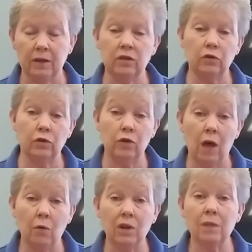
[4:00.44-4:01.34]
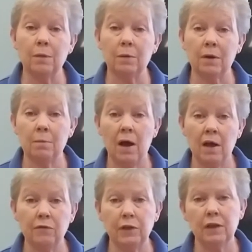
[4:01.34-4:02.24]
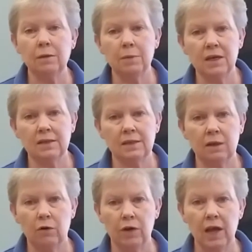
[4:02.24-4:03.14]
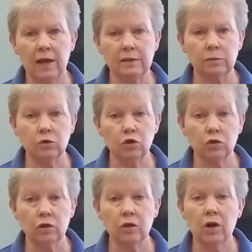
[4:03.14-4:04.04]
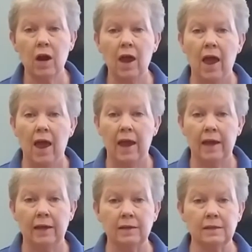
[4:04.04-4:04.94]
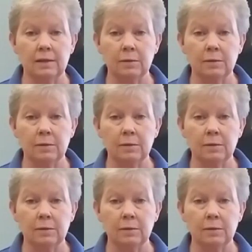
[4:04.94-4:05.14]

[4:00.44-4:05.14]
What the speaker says: You do not want the pumpkin pie filling because it already has some sugar and some